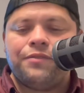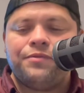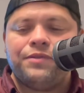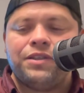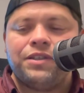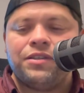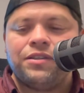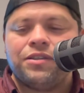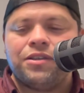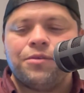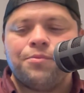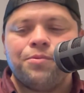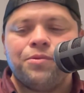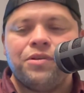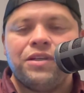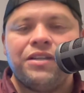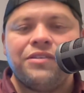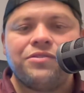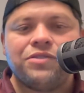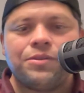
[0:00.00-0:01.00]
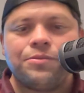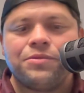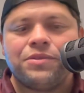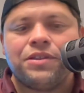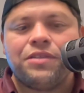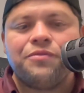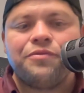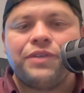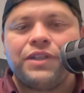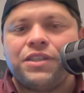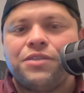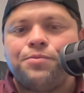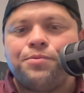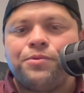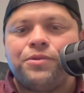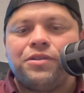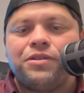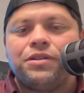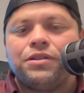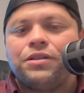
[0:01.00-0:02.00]
I've done a couple of live streams on
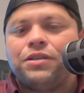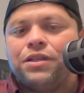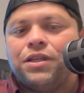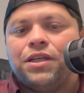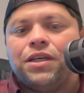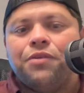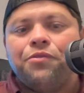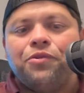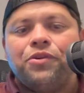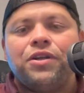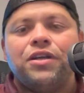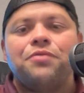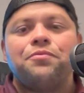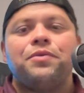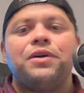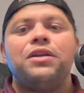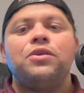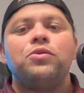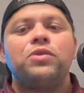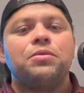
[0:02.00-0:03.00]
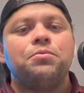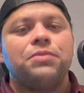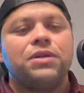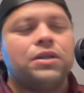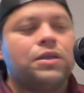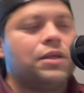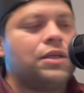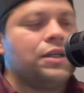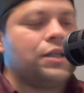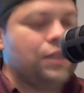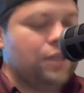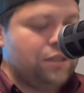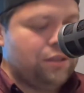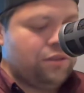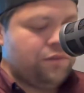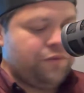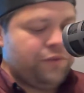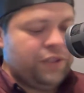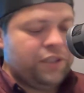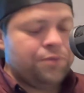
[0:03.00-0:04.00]
Facebook. If you're not following me
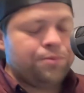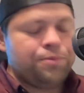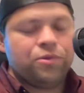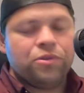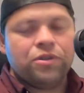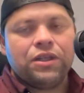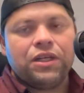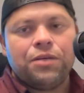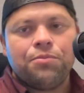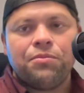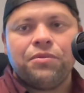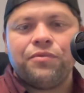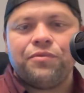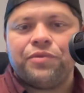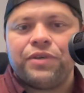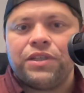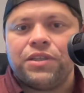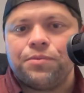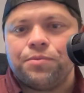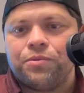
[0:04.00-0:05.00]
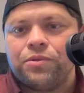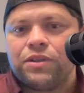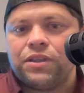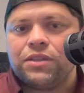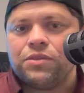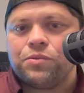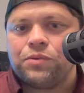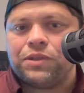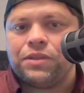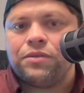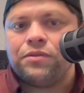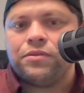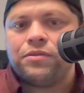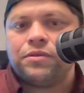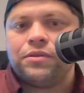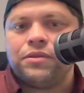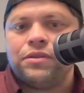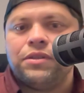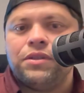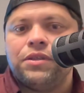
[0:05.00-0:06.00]
on Facebook, I'm on Facebook as well.
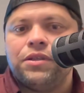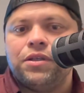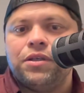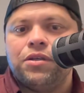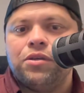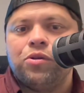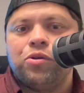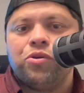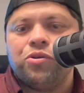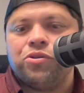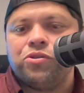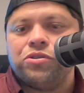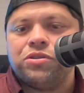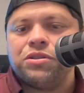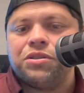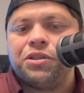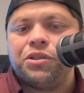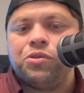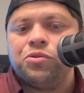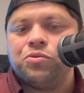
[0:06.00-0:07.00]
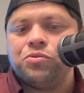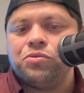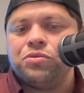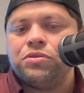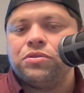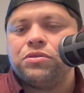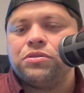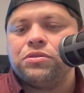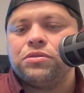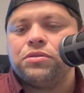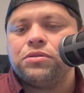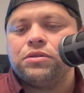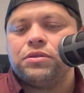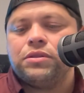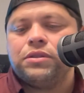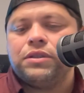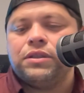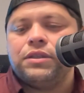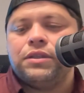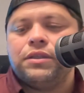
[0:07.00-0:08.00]
Corners News.
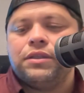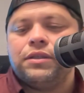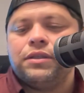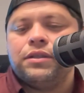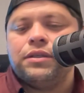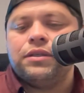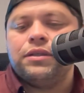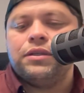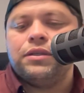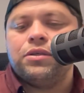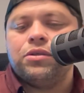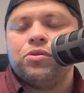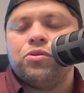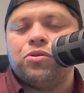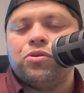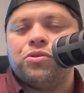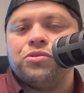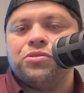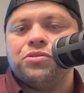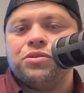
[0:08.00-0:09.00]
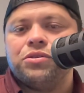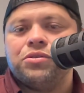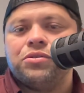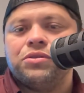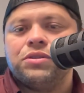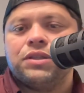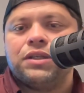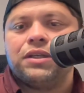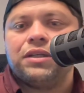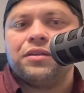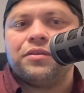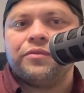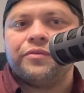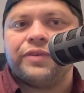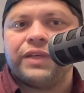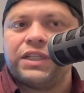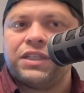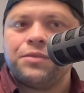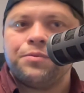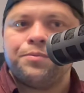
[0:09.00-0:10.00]
Corners News on
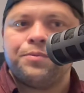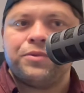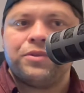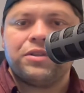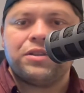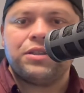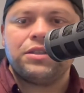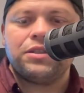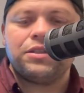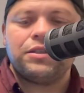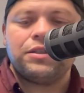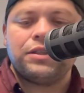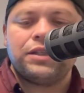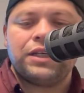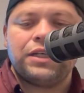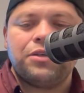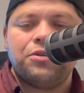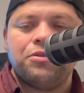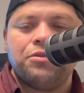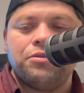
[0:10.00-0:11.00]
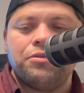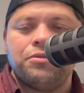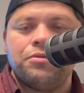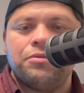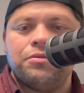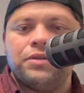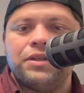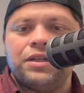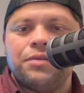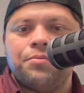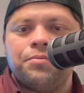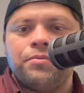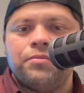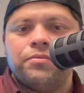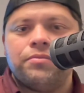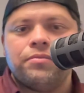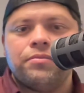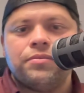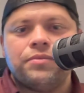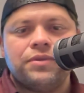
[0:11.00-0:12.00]
Facebook. I know that
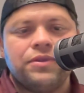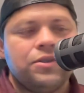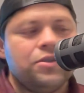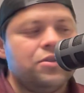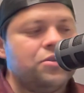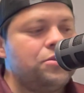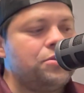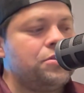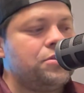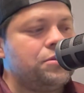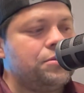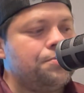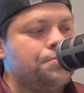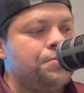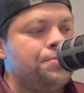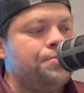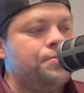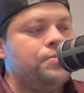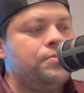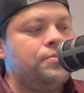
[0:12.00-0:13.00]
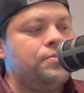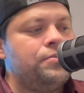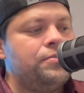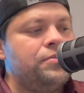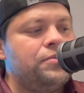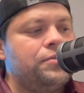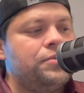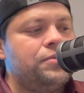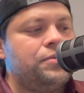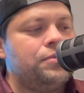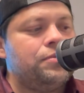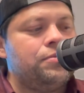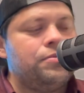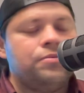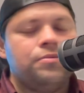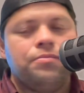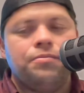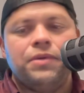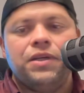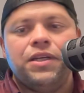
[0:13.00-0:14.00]
there's
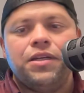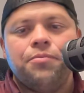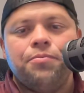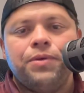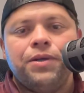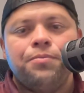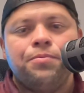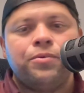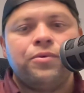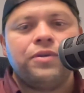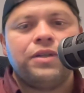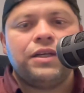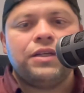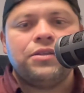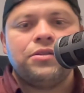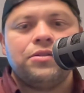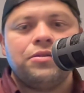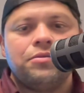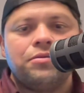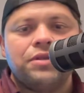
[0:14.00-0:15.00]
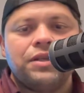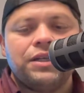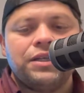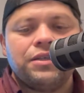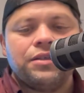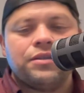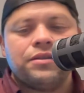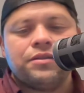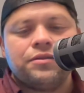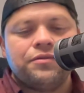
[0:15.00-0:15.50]
many people that don't like